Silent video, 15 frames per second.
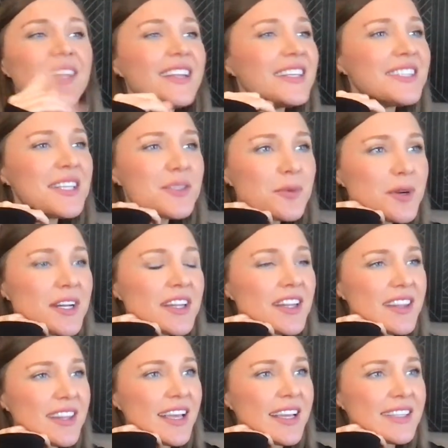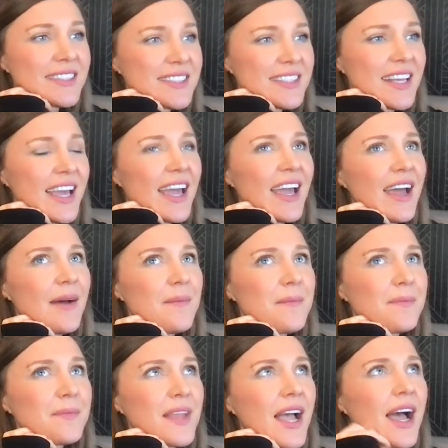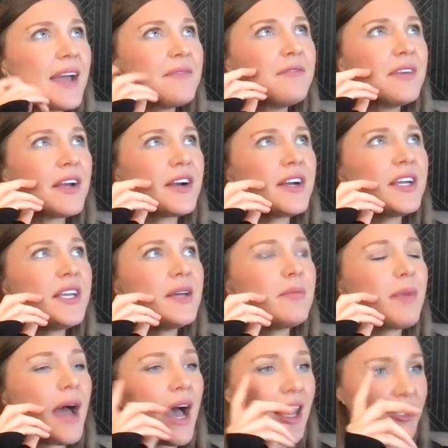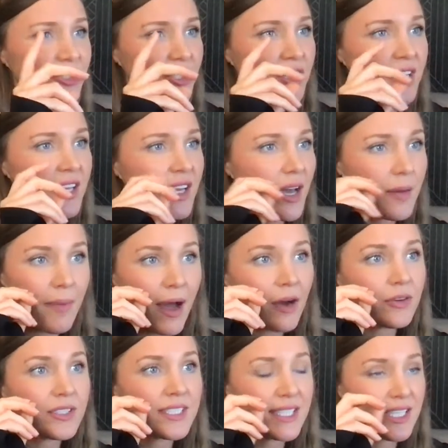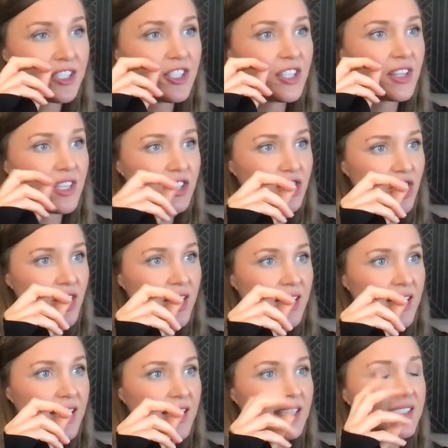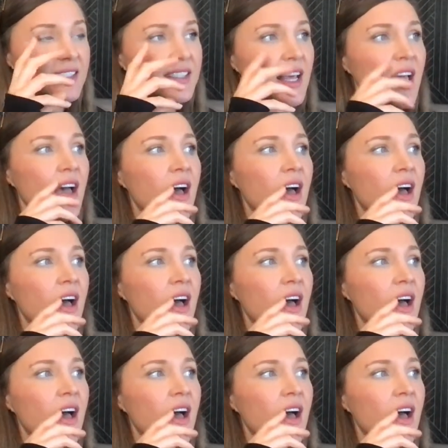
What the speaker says: This is one of the things that I'm very passionate about teaching the gene keys.